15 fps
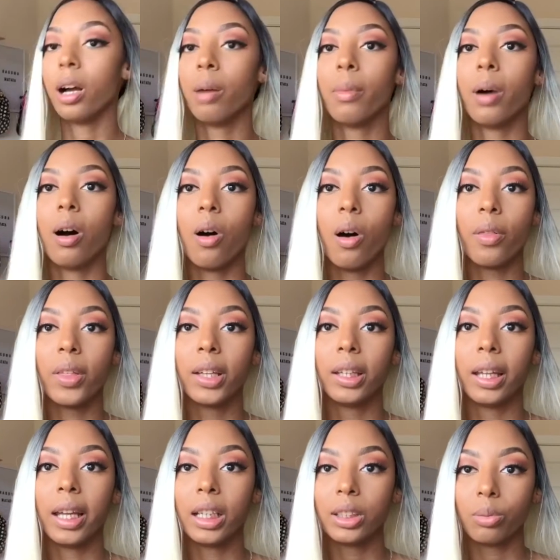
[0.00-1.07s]
All the
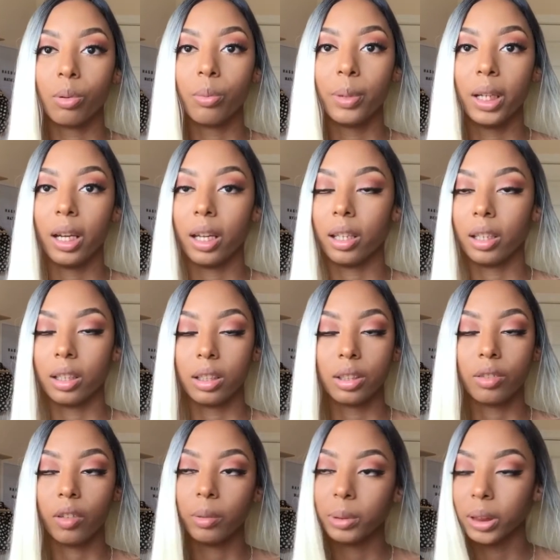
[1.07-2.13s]
links will be in the
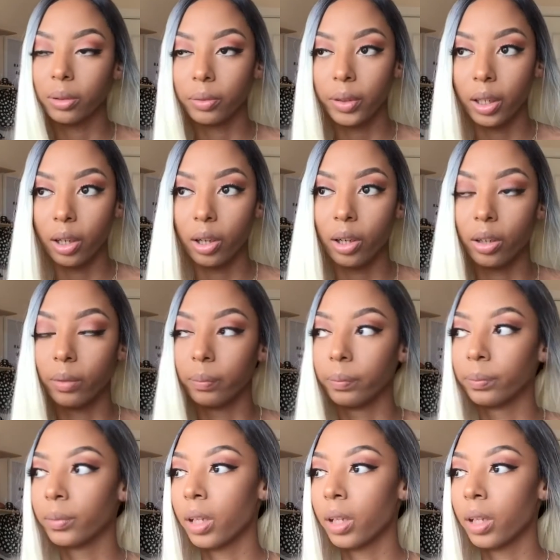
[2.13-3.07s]
description for y'all.